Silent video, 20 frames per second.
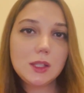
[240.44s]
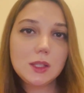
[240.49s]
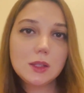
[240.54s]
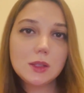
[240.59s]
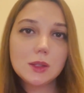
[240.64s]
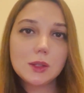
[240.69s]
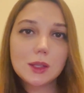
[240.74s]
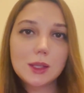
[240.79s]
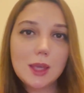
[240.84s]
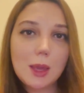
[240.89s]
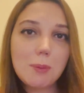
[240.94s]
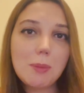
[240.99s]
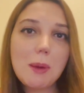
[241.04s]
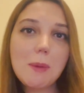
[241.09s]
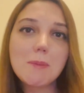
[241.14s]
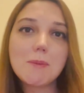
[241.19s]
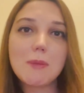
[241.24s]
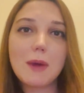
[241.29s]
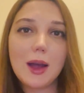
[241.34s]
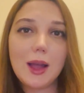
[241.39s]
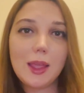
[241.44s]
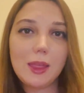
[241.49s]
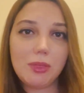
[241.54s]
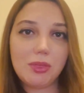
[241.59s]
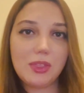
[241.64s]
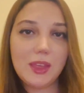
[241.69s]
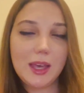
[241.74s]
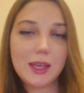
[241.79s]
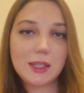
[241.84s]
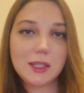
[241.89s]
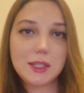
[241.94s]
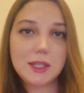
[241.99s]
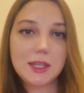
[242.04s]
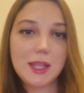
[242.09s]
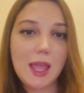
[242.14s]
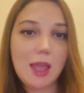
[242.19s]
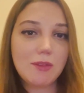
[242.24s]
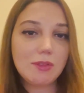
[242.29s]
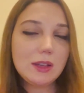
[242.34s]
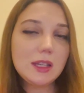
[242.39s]
to keep in mind that
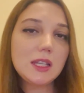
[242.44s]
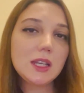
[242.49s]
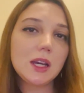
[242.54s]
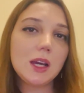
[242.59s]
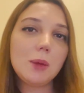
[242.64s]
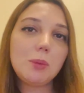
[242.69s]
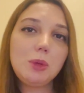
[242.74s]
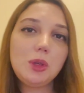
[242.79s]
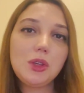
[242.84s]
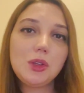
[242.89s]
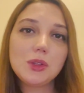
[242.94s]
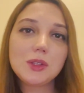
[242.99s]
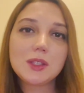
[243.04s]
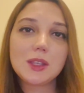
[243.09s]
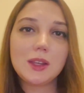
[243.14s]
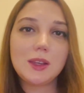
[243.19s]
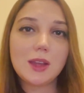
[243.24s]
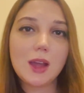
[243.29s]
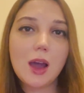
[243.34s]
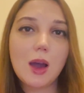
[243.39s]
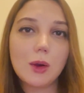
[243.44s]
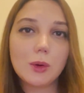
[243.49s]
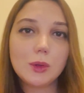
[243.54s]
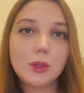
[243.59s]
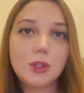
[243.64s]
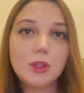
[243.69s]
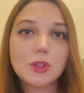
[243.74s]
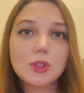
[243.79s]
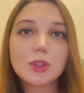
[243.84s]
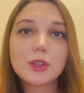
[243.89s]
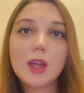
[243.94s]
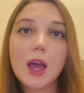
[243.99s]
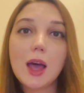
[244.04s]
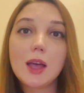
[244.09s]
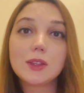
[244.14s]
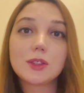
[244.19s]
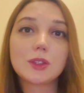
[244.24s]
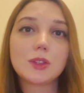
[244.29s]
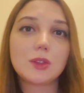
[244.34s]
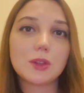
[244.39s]
every time you use a noun, you should
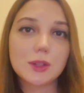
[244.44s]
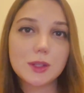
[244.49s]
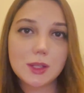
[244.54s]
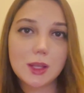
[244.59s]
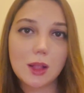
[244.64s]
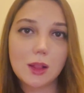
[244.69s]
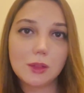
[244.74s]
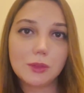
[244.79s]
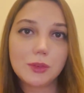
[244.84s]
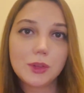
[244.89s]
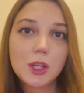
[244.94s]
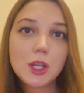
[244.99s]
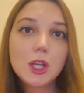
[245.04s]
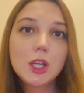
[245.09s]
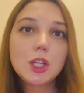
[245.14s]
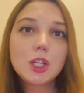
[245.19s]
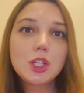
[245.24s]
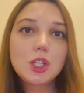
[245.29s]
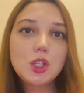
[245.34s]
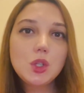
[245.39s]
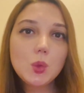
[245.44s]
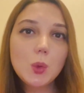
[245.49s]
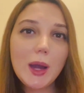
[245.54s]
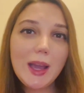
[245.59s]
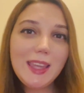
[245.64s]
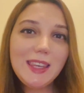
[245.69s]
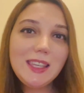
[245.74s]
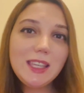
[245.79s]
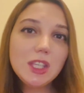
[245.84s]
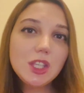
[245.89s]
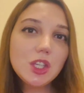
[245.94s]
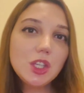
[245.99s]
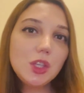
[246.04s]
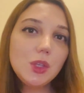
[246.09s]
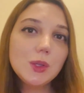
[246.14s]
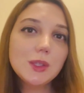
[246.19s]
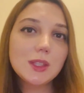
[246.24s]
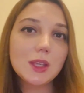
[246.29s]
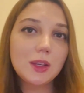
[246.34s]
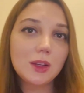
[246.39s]
ask yourself, do I need to
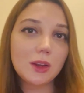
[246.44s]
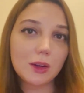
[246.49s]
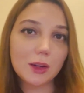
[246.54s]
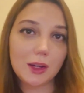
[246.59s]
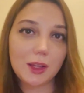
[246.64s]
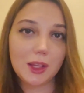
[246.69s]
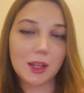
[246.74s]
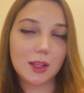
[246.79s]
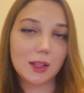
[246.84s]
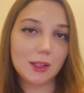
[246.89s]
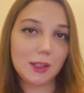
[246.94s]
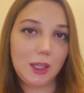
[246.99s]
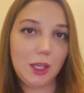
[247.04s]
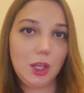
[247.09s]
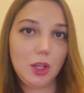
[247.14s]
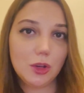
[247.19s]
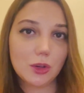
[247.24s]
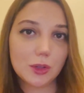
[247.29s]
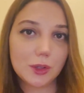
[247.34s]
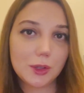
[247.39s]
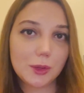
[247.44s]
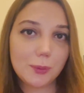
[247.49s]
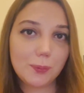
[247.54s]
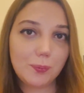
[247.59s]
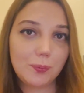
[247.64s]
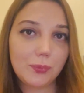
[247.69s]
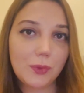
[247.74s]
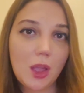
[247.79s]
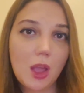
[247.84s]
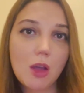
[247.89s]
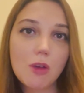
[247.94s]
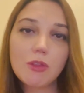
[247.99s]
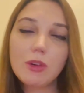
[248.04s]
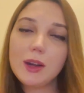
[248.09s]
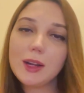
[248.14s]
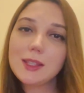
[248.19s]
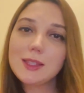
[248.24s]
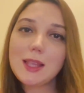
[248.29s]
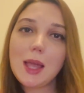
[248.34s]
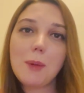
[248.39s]
use an article here? For
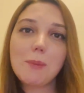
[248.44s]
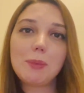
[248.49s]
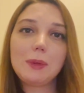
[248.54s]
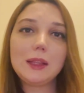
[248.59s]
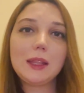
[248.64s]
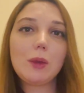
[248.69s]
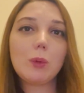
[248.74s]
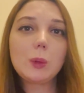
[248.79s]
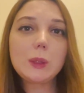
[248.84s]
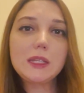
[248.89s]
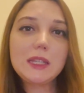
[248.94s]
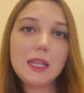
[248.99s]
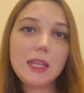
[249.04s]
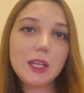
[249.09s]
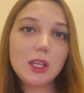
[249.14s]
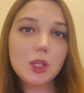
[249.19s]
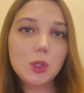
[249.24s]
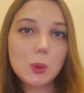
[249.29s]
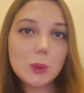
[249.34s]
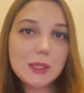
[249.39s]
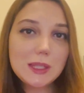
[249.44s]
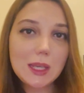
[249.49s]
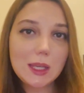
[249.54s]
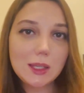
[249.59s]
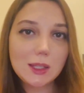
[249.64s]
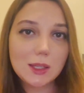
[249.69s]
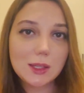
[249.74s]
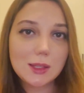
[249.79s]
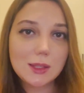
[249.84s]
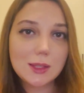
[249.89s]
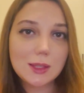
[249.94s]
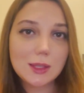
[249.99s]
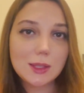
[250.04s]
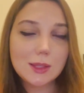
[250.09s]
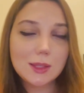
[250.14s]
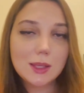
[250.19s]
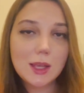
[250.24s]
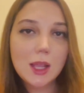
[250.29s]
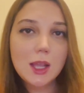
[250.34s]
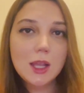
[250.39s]
example, it would take two sentences.